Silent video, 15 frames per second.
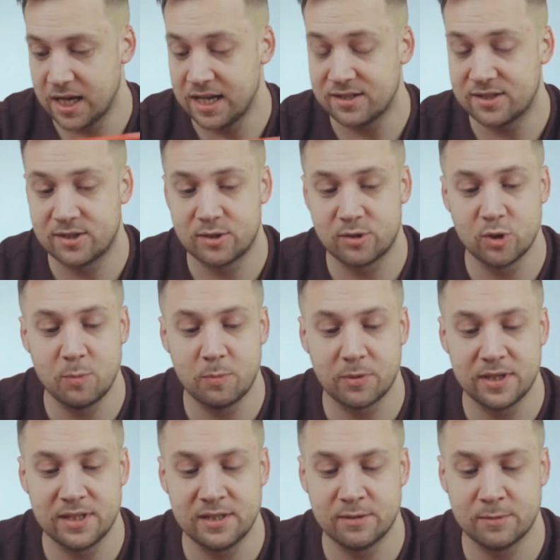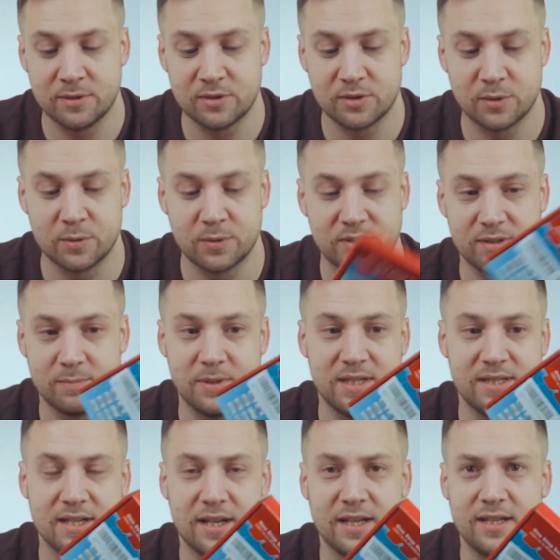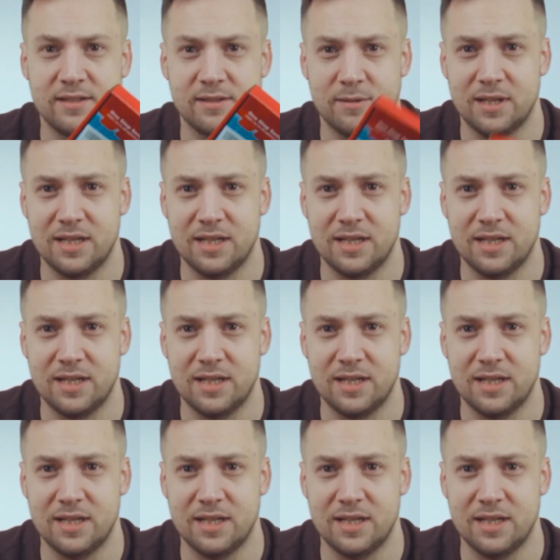It's super easy to install because it's PCIe, so it